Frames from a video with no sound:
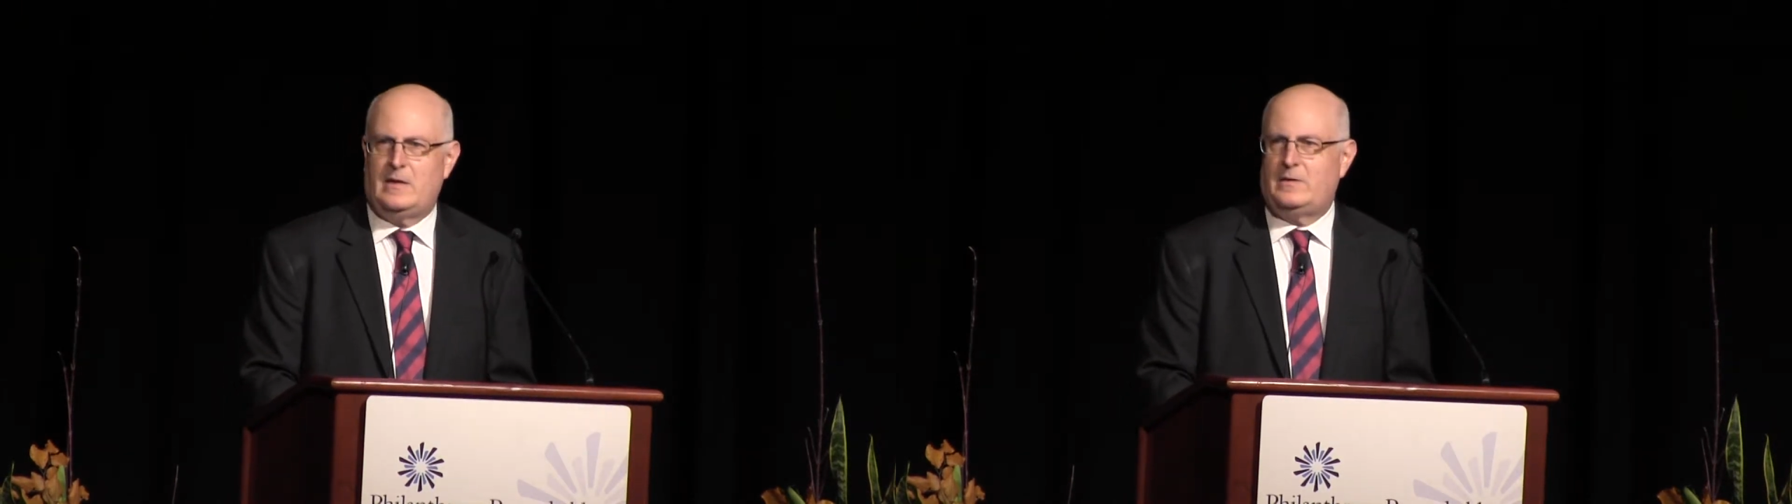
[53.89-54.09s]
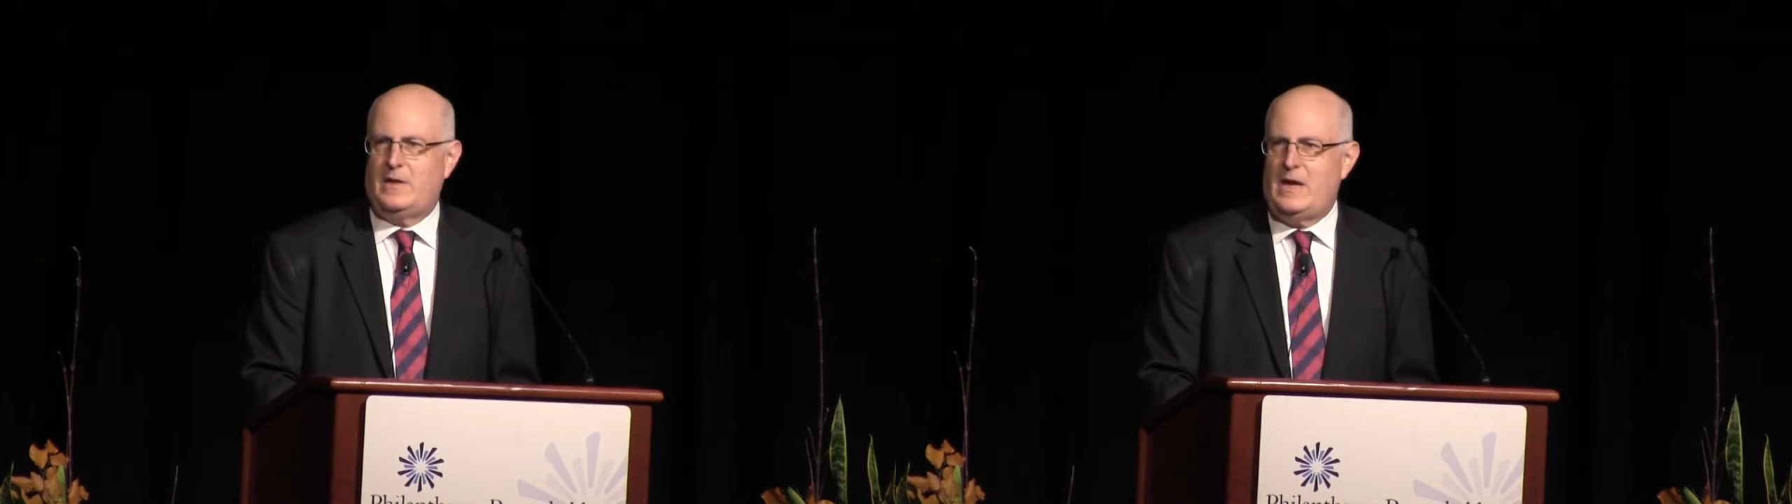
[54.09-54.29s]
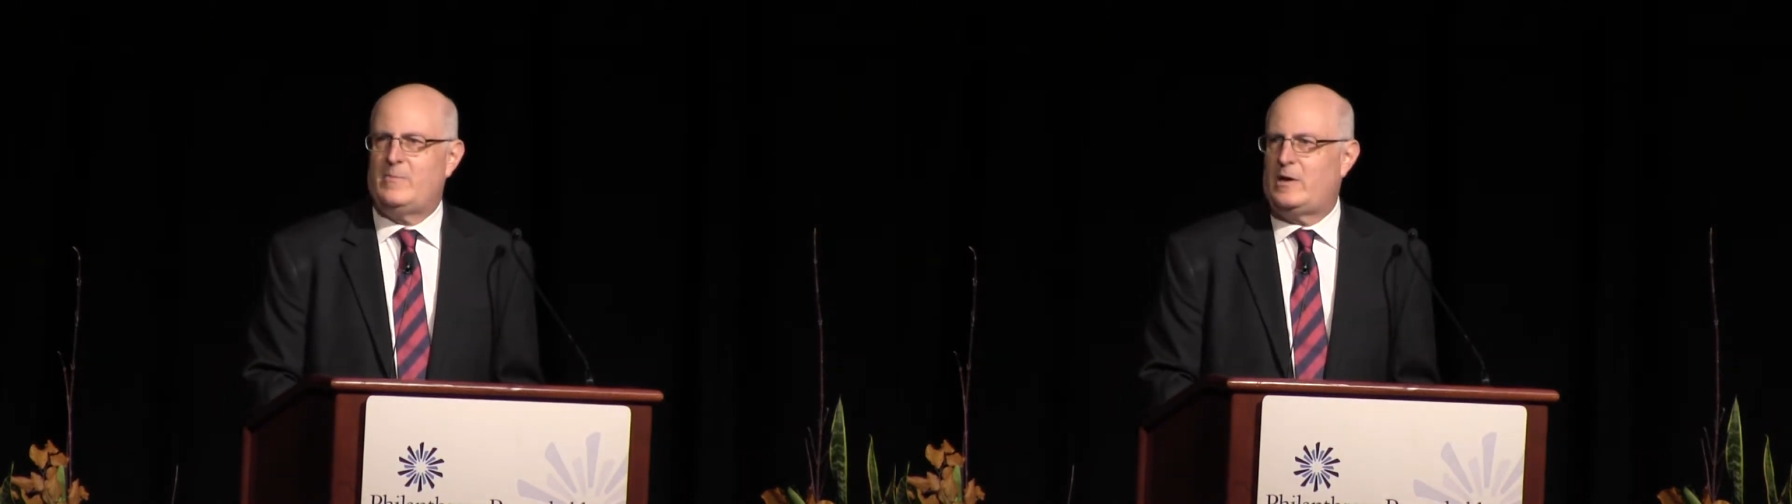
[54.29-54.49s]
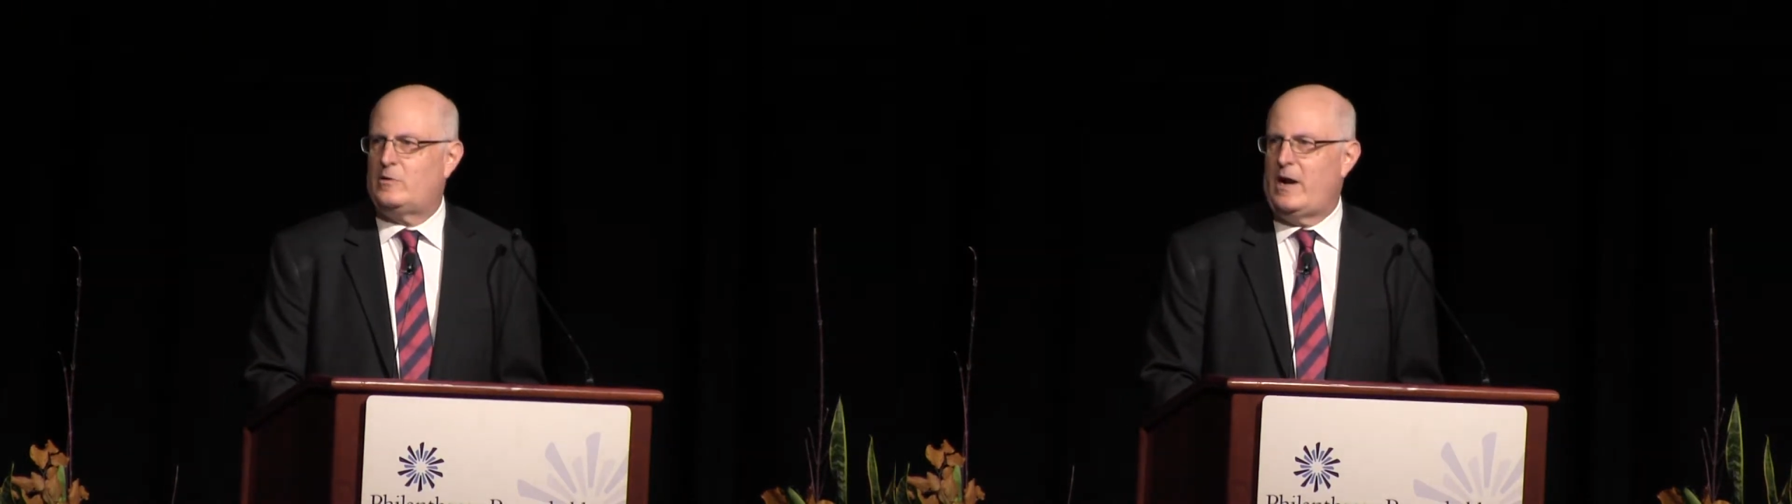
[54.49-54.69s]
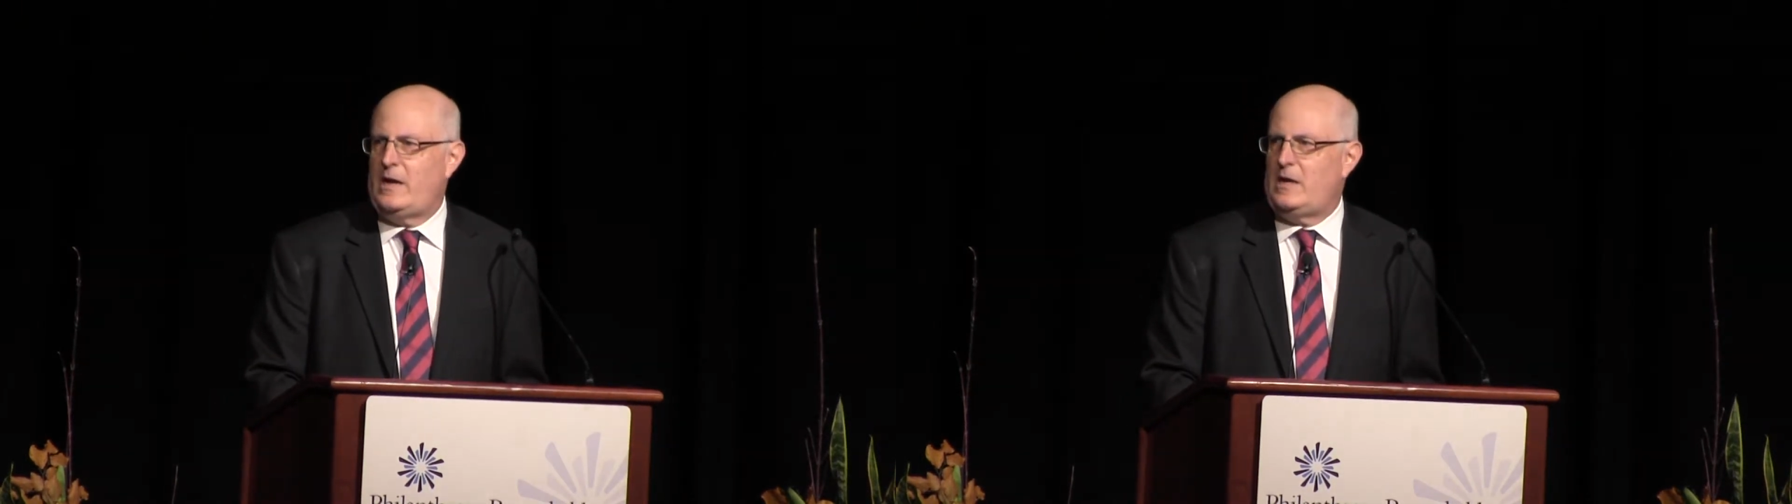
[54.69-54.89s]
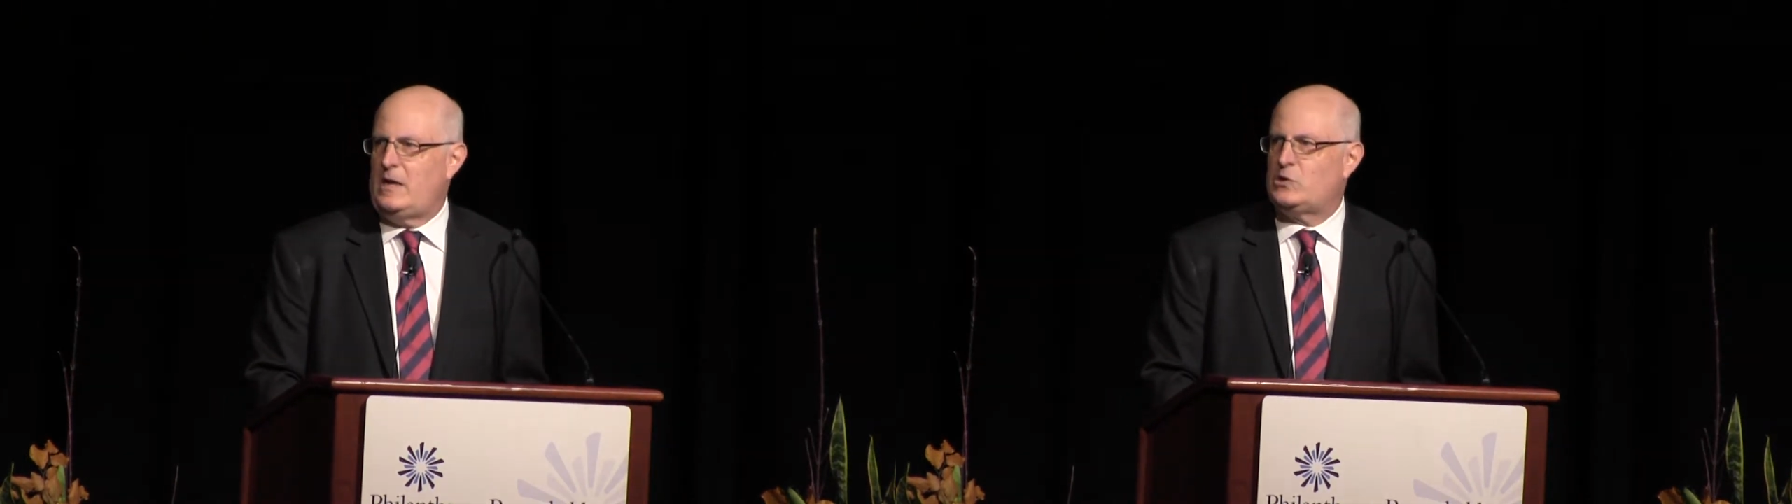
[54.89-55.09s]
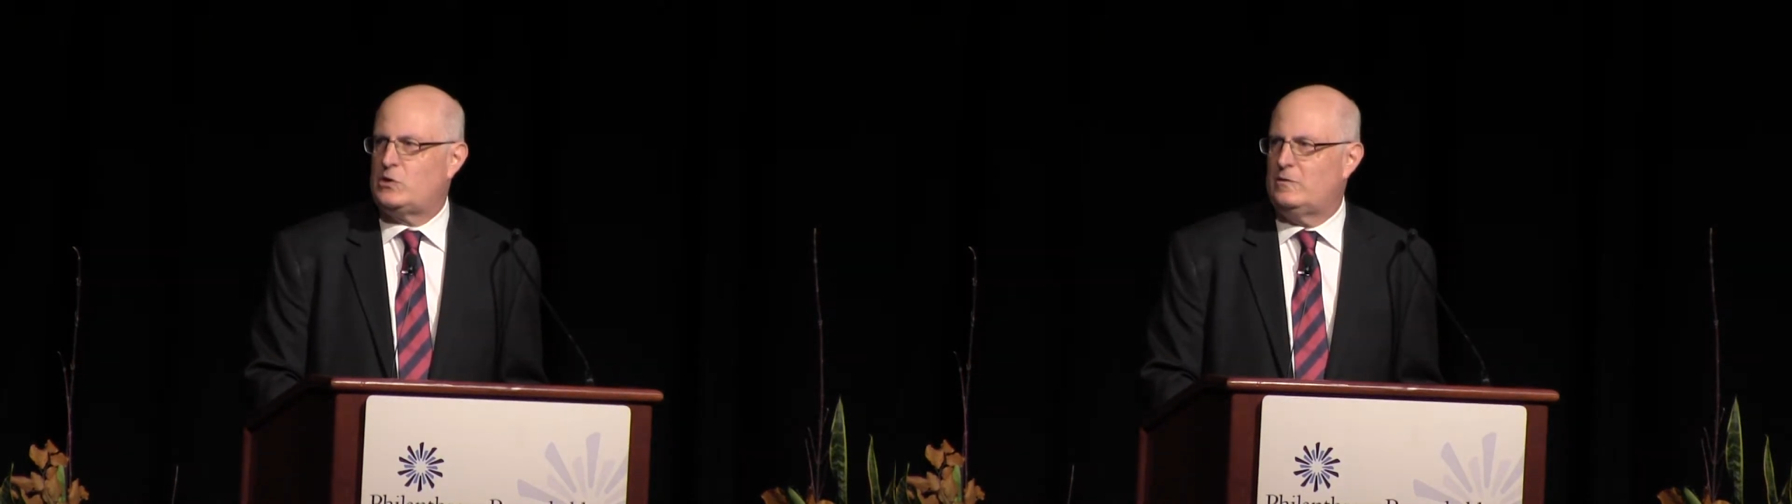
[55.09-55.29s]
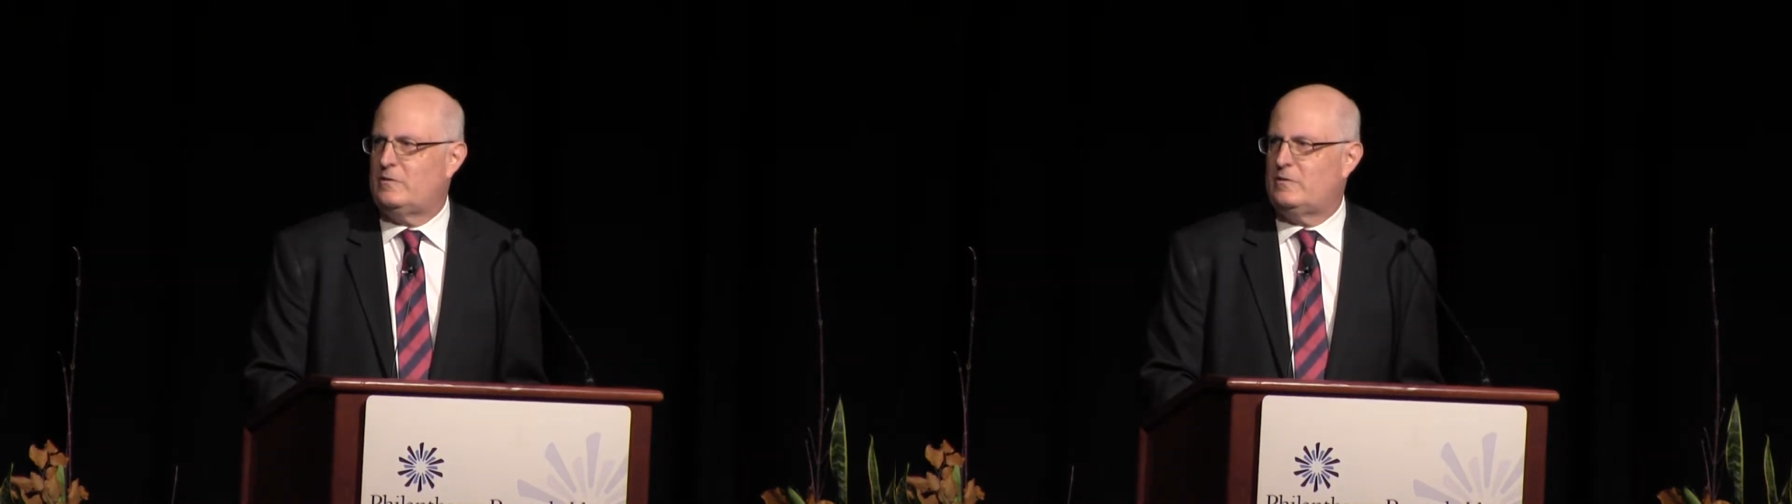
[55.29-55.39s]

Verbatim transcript: Name a great issue